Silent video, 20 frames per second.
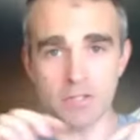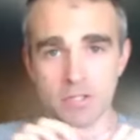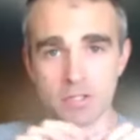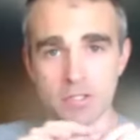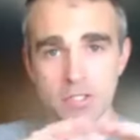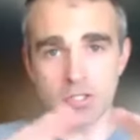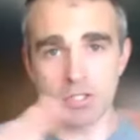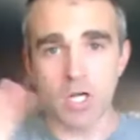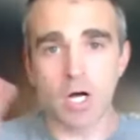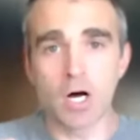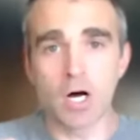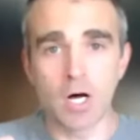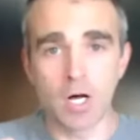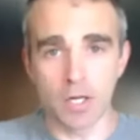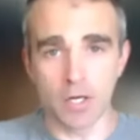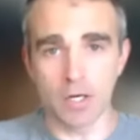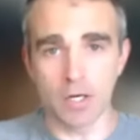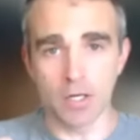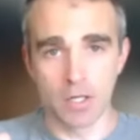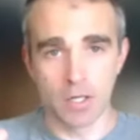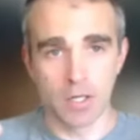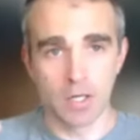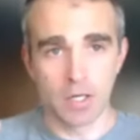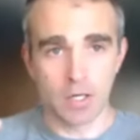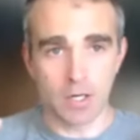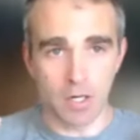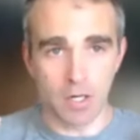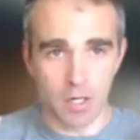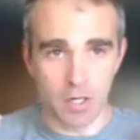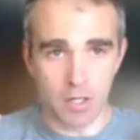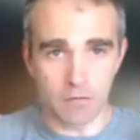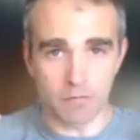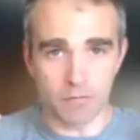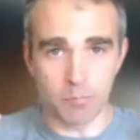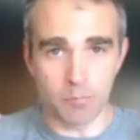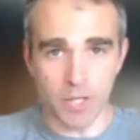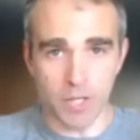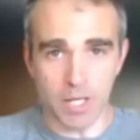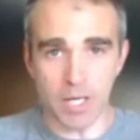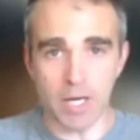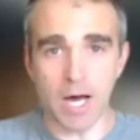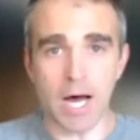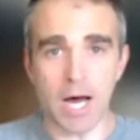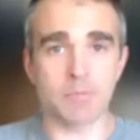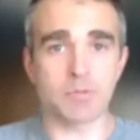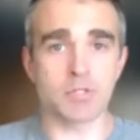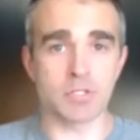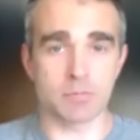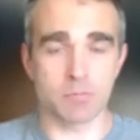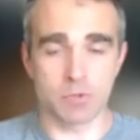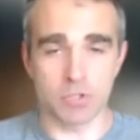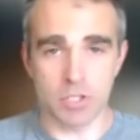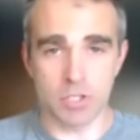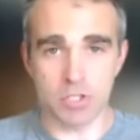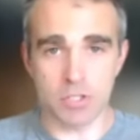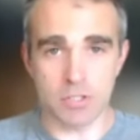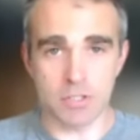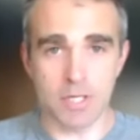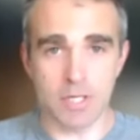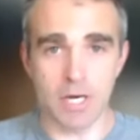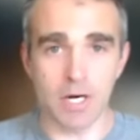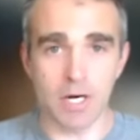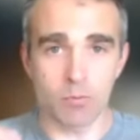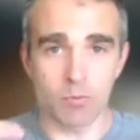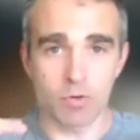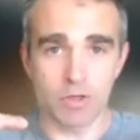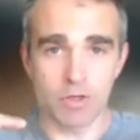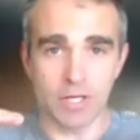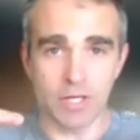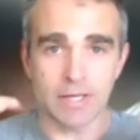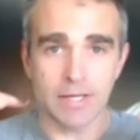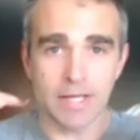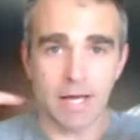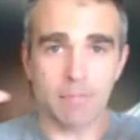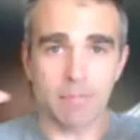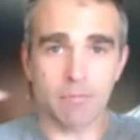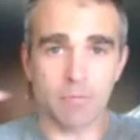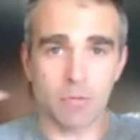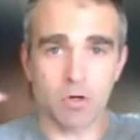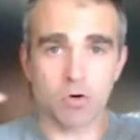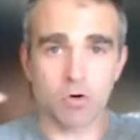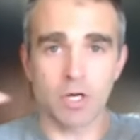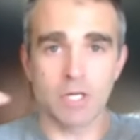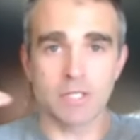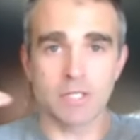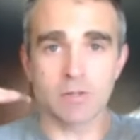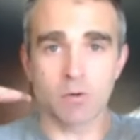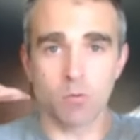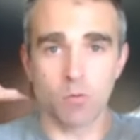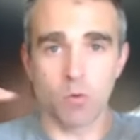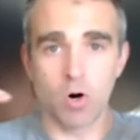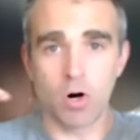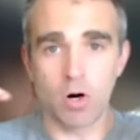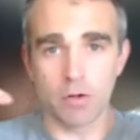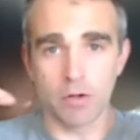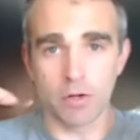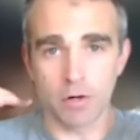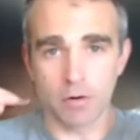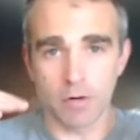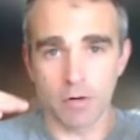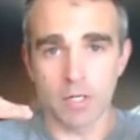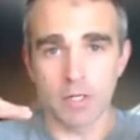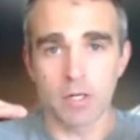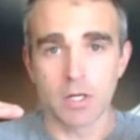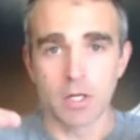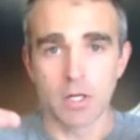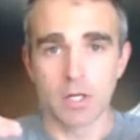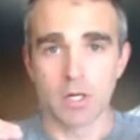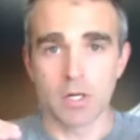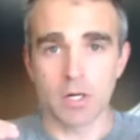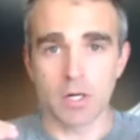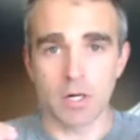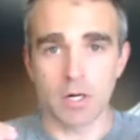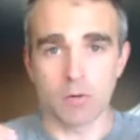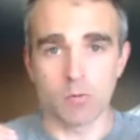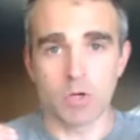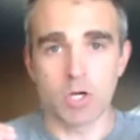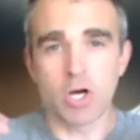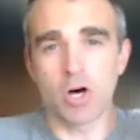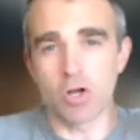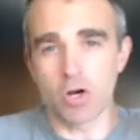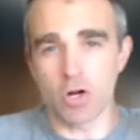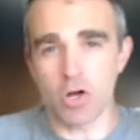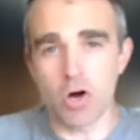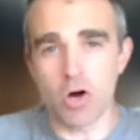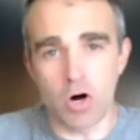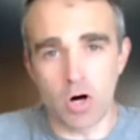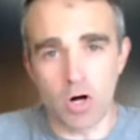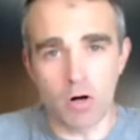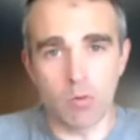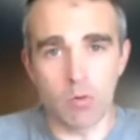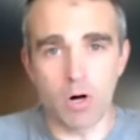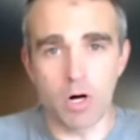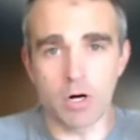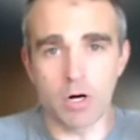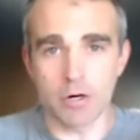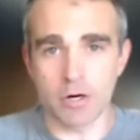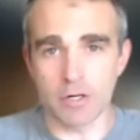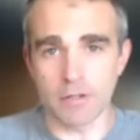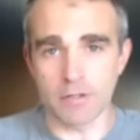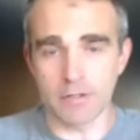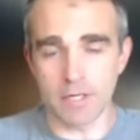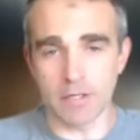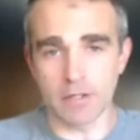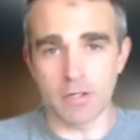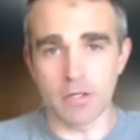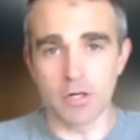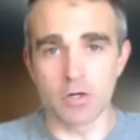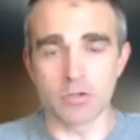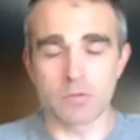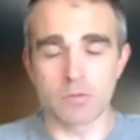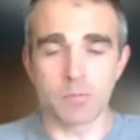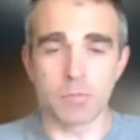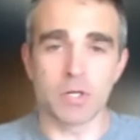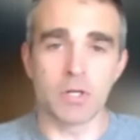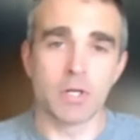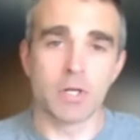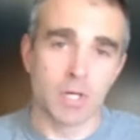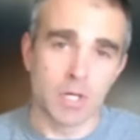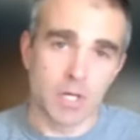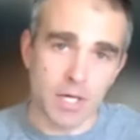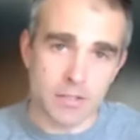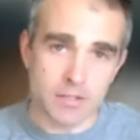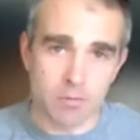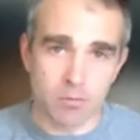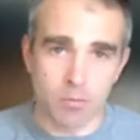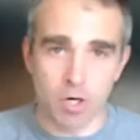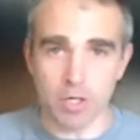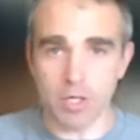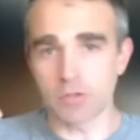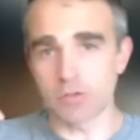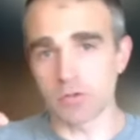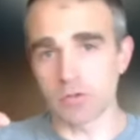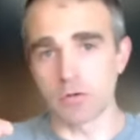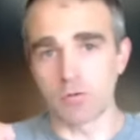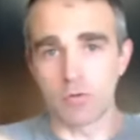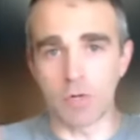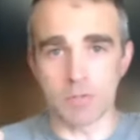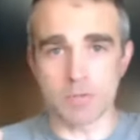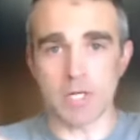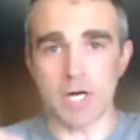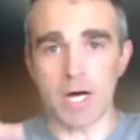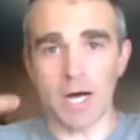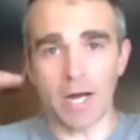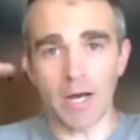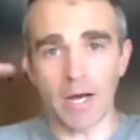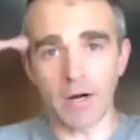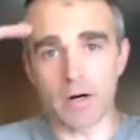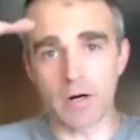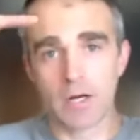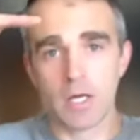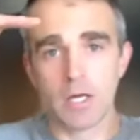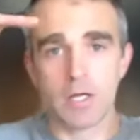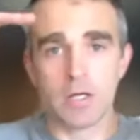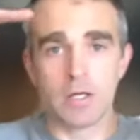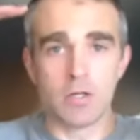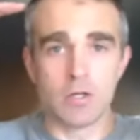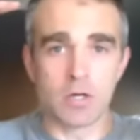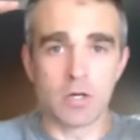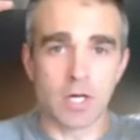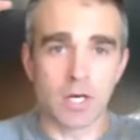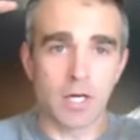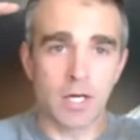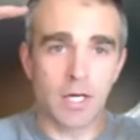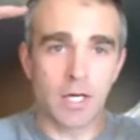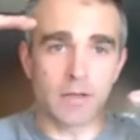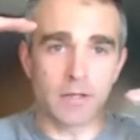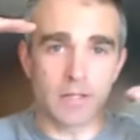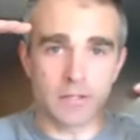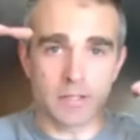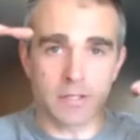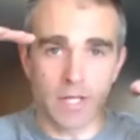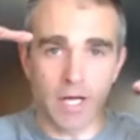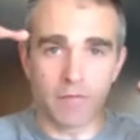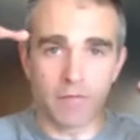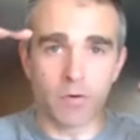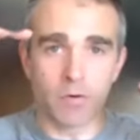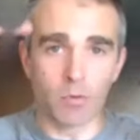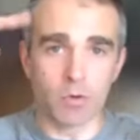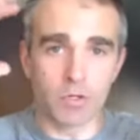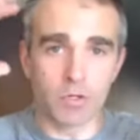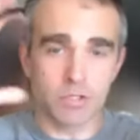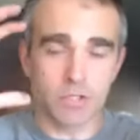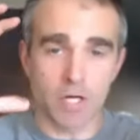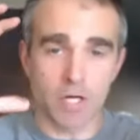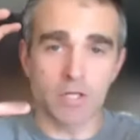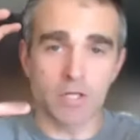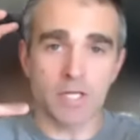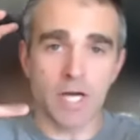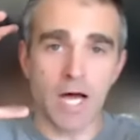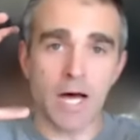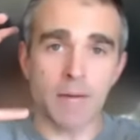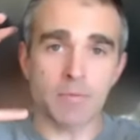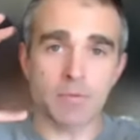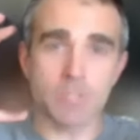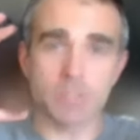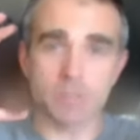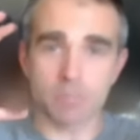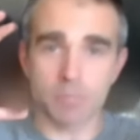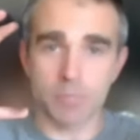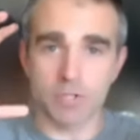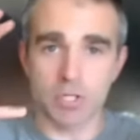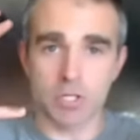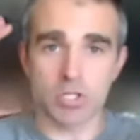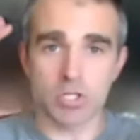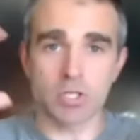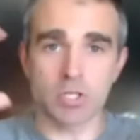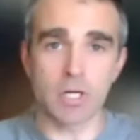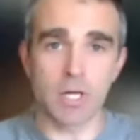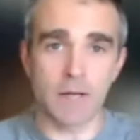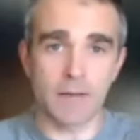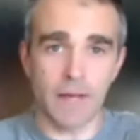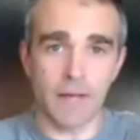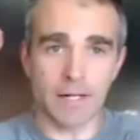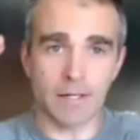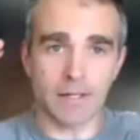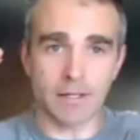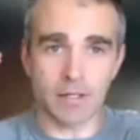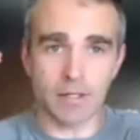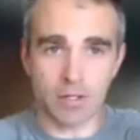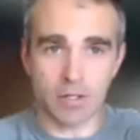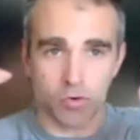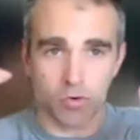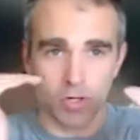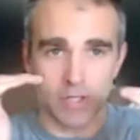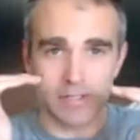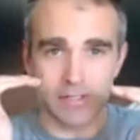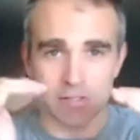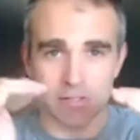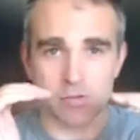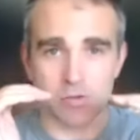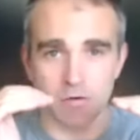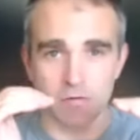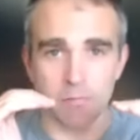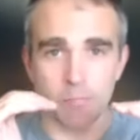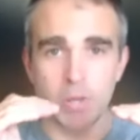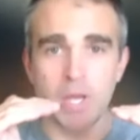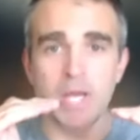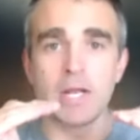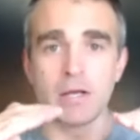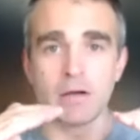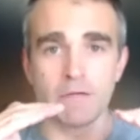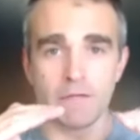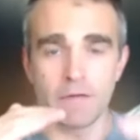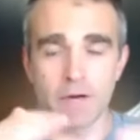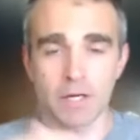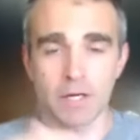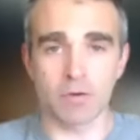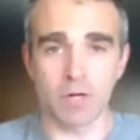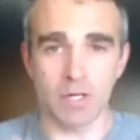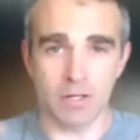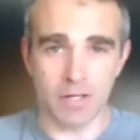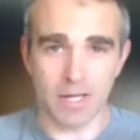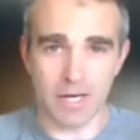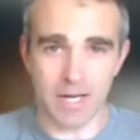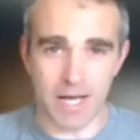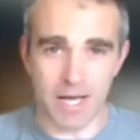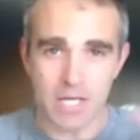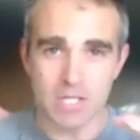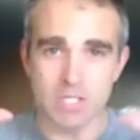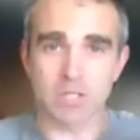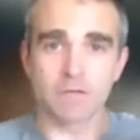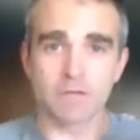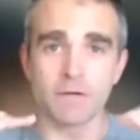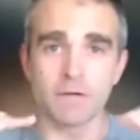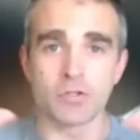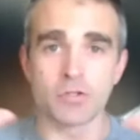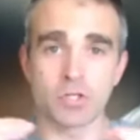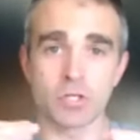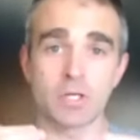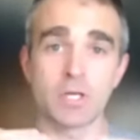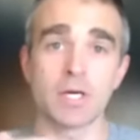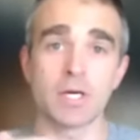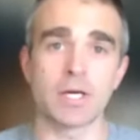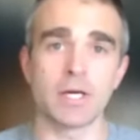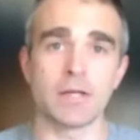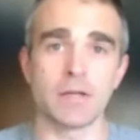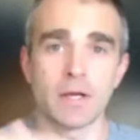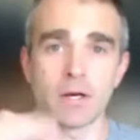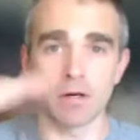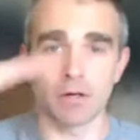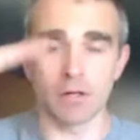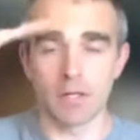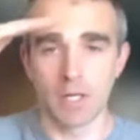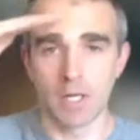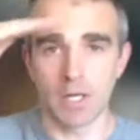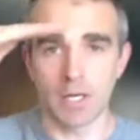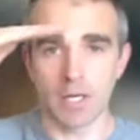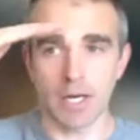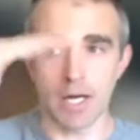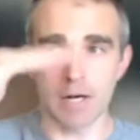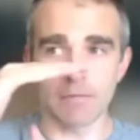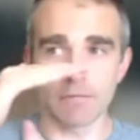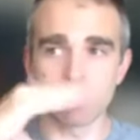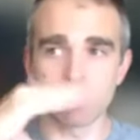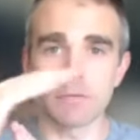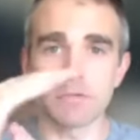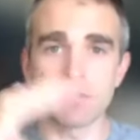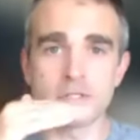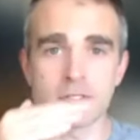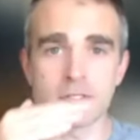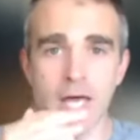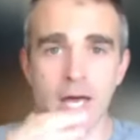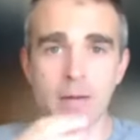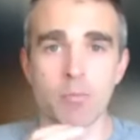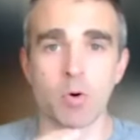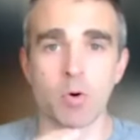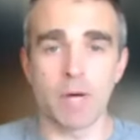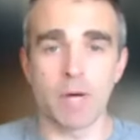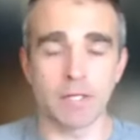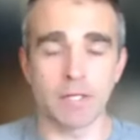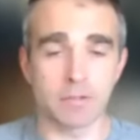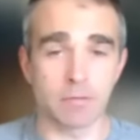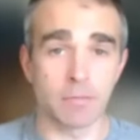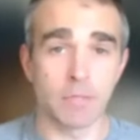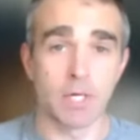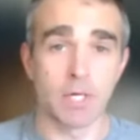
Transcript: there's a ton of big options positions there, and we think that creates a wall there, right? We call it a call wall in our daily notes, but as the market sort of rips higher, you're gonna hit this level where there's all these options positioned, and that creates a sort of pinning effect, right? A lot of hedging flows should kick in there and kind of zap momentum.